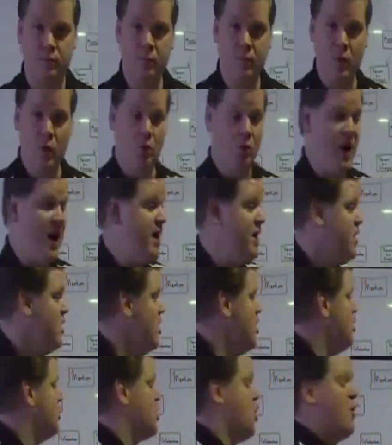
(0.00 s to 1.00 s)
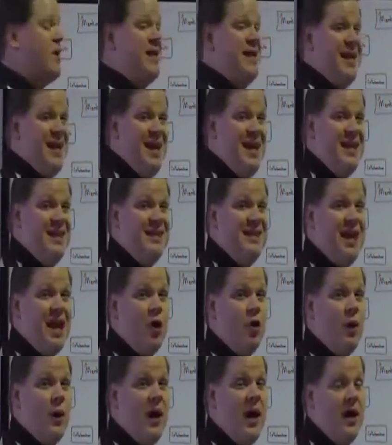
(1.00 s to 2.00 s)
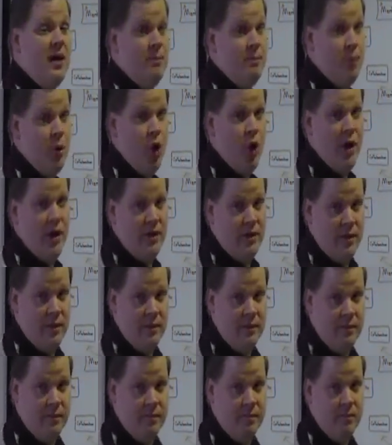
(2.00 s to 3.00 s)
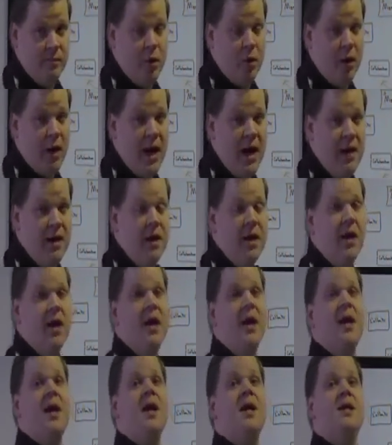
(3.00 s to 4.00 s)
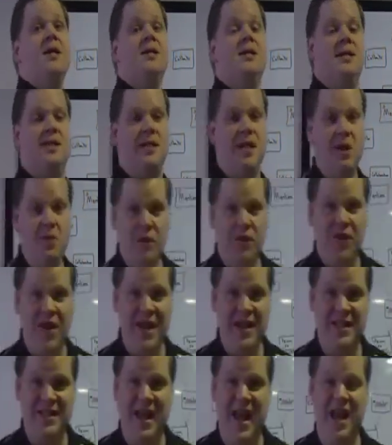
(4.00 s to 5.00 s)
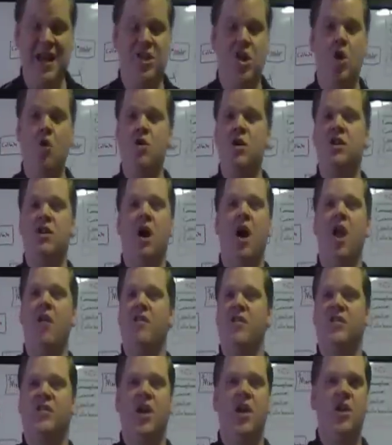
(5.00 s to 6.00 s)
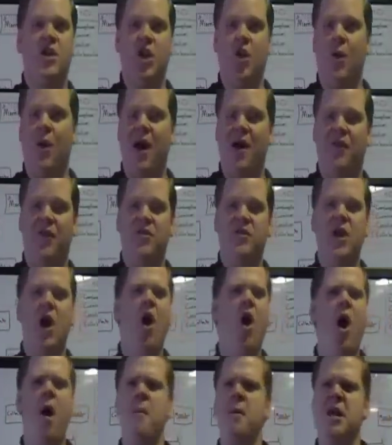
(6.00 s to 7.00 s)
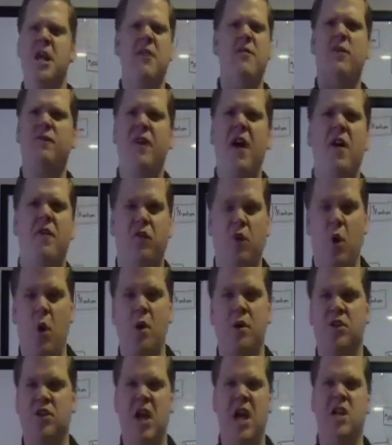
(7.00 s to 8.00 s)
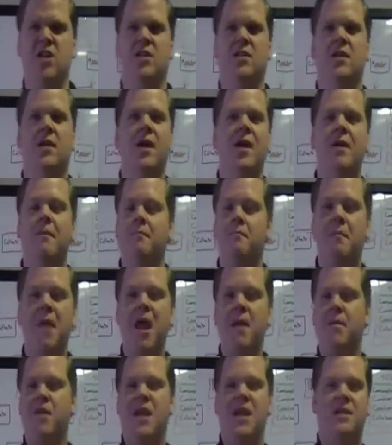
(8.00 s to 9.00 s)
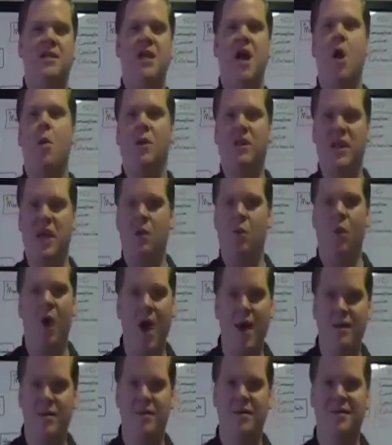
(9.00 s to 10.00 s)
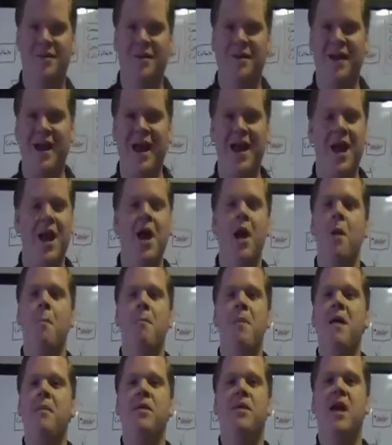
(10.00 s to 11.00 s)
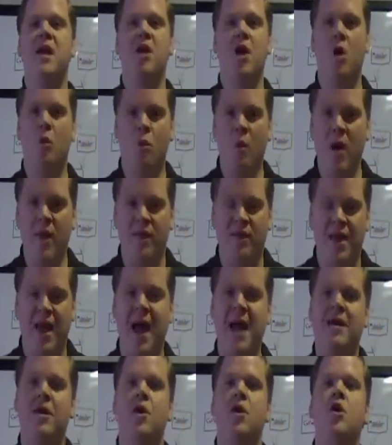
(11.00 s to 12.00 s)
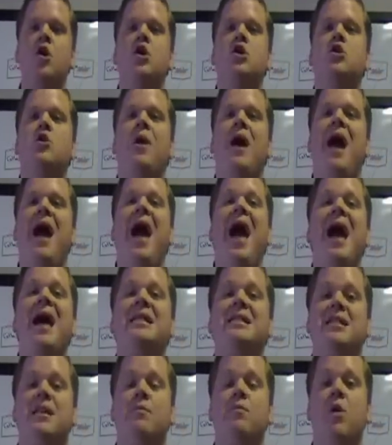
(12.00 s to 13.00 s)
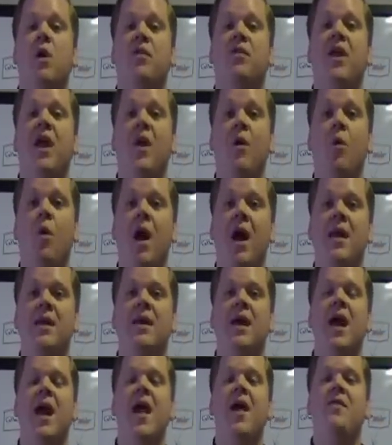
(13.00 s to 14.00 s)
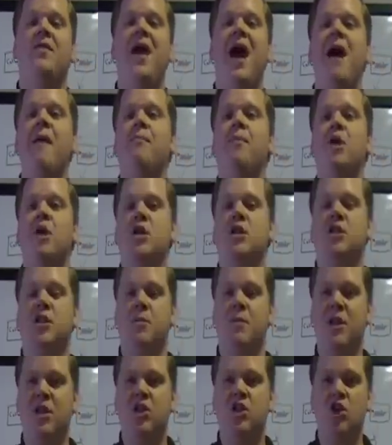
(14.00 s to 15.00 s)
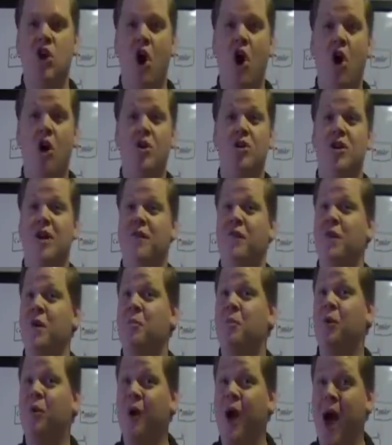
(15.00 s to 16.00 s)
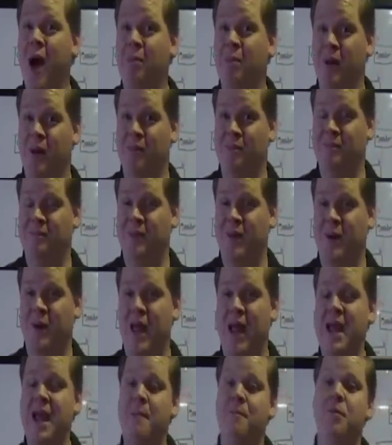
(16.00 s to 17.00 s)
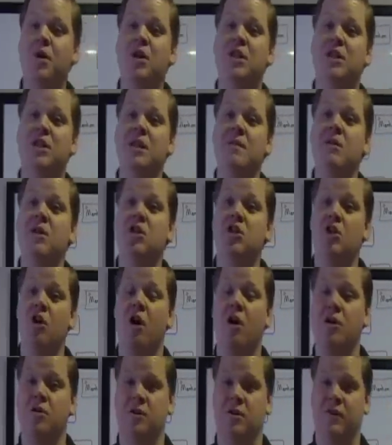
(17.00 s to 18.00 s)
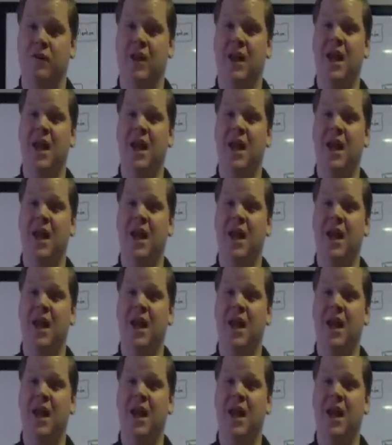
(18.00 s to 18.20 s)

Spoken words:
Right? So get their input. All right? See what they say. Don't just all of a sudden go out there and say, oh, I'm going to give you 5 free oil changes. Maybe that's not what they want. Okay? Maybe they don't want that. So ask them what they want. That puts them in charge of the problem. Okay? It puts them in charge of it.